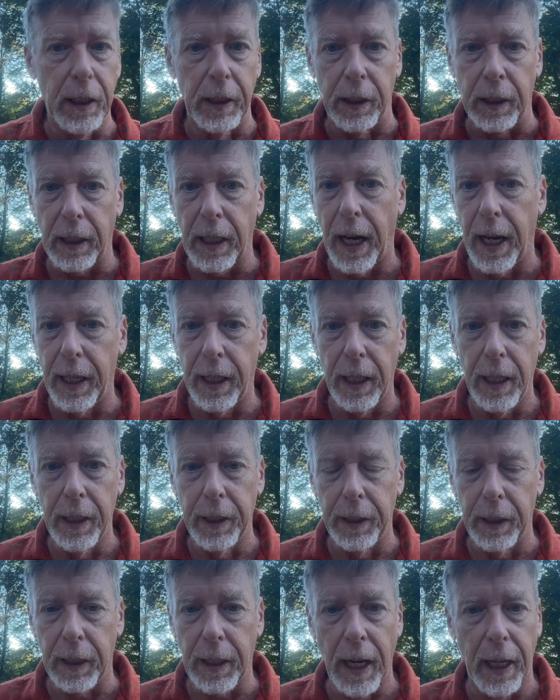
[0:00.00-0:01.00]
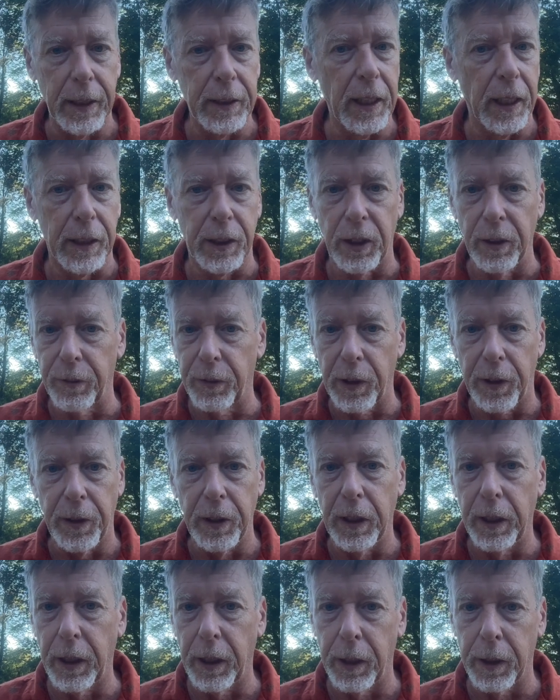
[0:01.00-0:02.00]
the context of
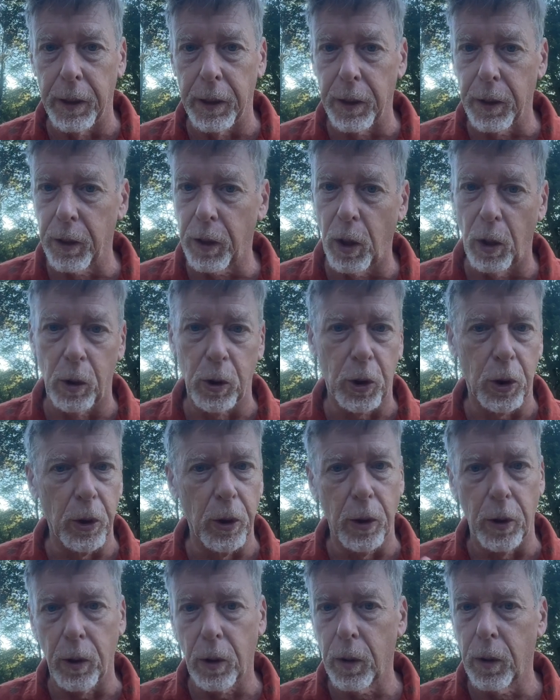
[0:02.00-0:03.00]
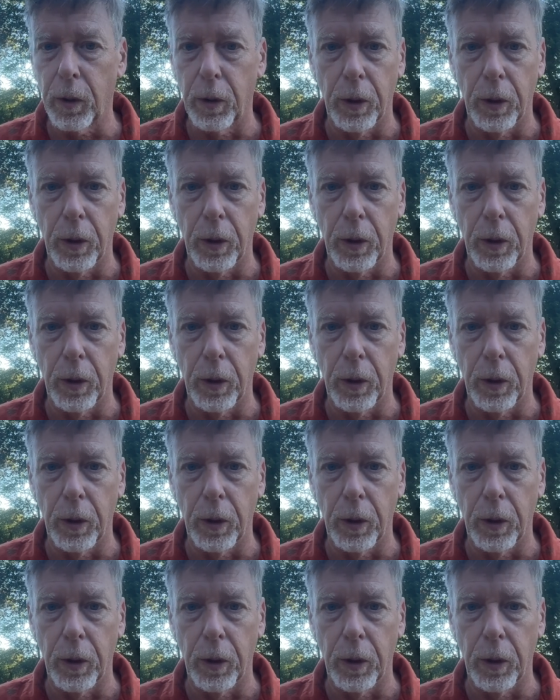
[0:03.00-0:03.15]
Athenian culture,